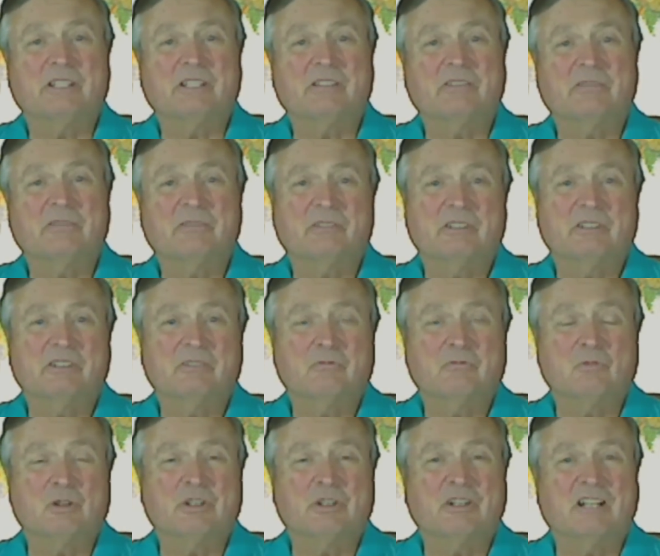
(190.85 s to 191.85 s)
And
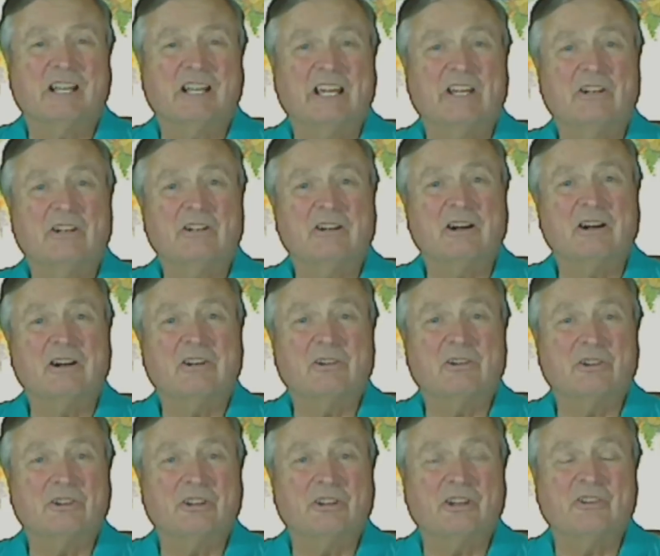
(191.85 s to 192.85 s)
if one clan
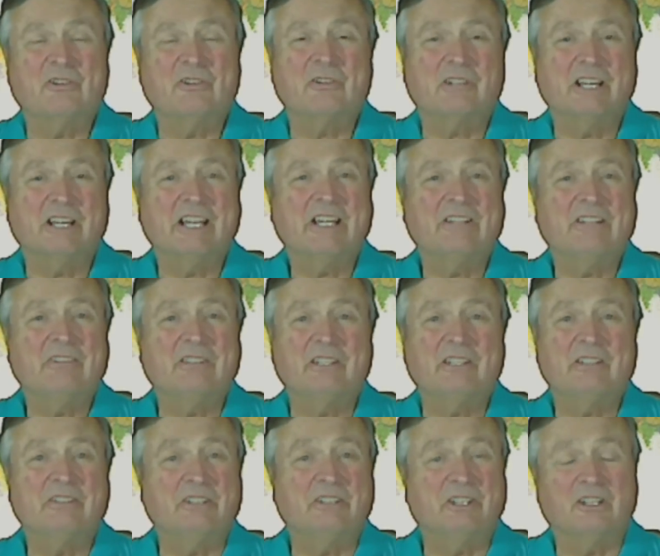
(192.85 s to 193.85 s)
conquered another clan,
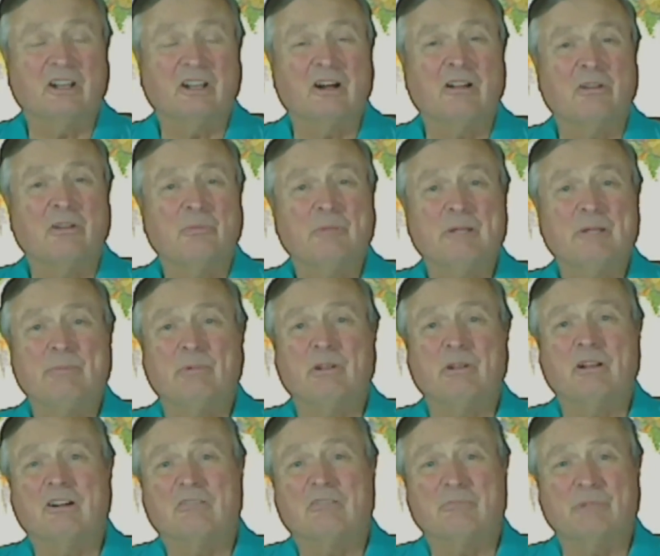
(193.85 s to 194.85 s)
they'd kill all the
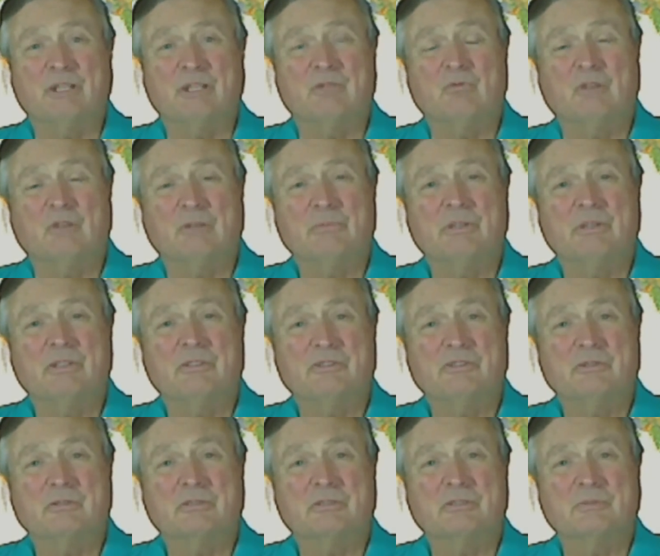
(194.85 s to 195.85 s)
people off, men, women, and
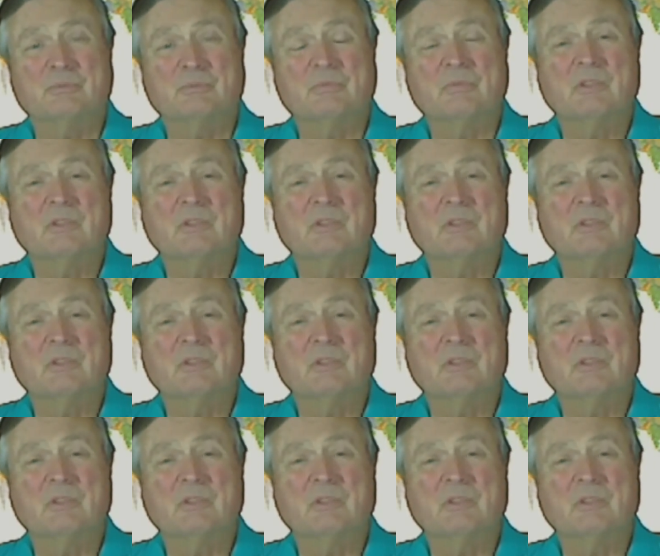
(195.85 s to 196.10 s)
children.